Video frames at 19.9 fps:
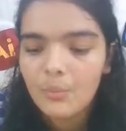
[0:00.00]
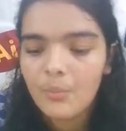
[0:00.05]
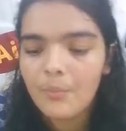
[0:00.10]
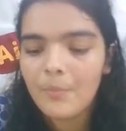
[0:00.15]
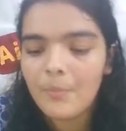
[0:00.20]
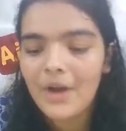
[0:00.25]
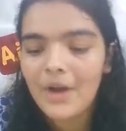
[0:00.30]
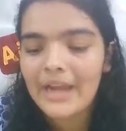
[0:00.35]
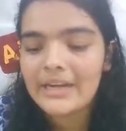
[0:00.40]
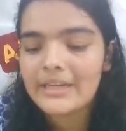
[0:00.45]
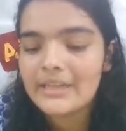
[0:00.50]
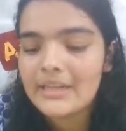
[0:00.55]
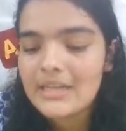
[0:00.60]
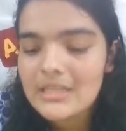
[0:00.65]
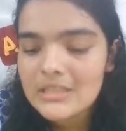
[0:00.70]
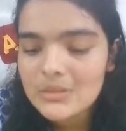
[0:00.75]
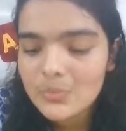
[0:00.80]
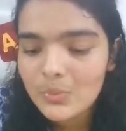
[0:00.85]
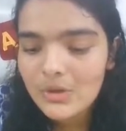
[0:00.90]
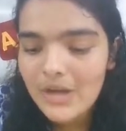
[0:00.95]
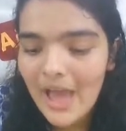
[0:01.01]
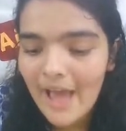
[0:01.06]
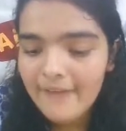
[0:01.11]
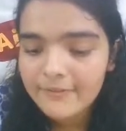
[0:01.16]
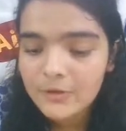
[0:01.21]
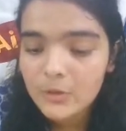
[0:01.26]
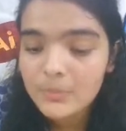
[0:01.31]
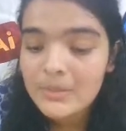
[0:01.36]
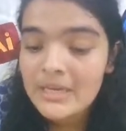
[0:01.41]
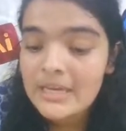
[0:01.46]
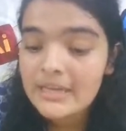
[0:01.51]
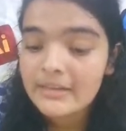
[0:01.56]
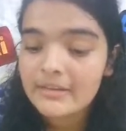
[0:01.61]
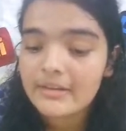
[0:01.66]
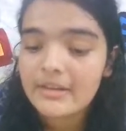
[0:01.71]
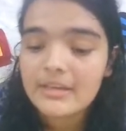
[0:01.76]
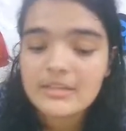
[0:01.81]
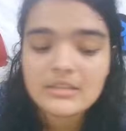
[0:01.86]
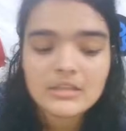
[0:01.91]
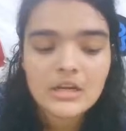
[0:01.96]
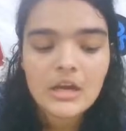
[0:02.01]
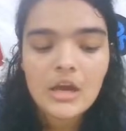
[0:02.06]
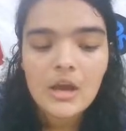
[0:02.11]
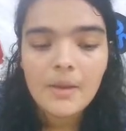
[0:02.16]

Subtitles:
brightness will have to be increased,